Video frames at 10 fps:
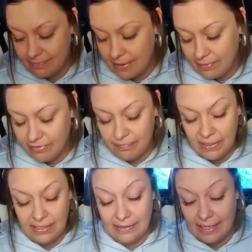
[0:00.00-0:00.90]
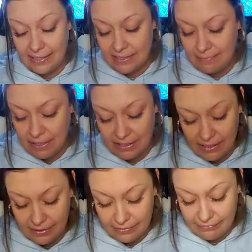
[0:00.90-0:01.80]
Maybe you've been enlightened about a
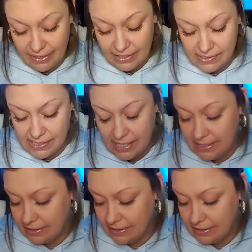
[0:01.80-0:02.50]
younger fire sign.